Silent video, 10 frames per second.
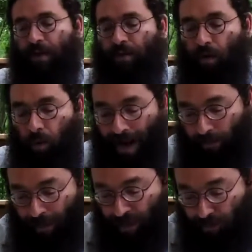The way
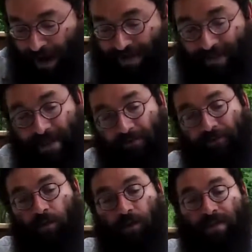we dress
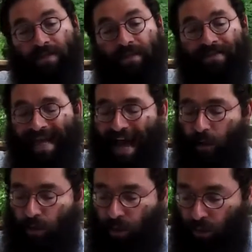influences
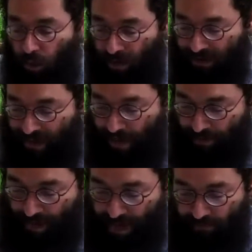our thoughts and
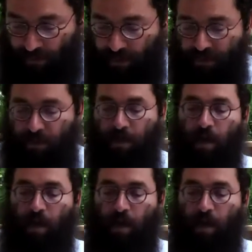behaviors.